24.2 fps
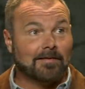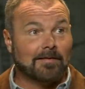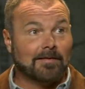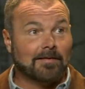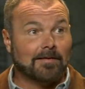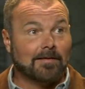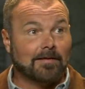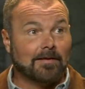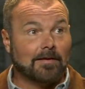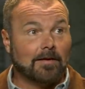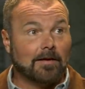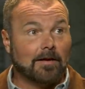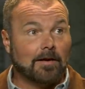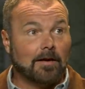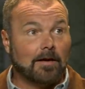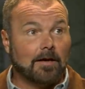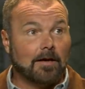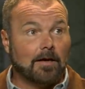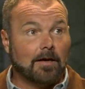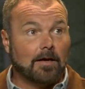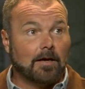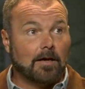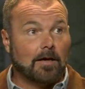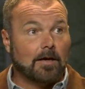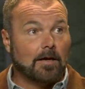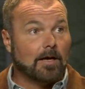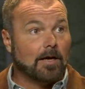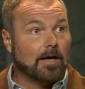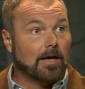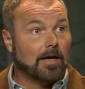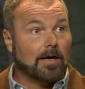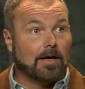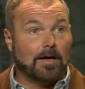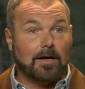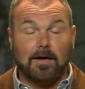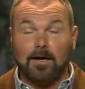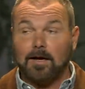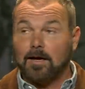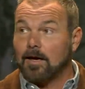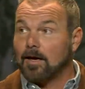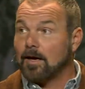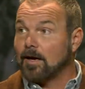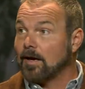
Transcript: Nobody speaks.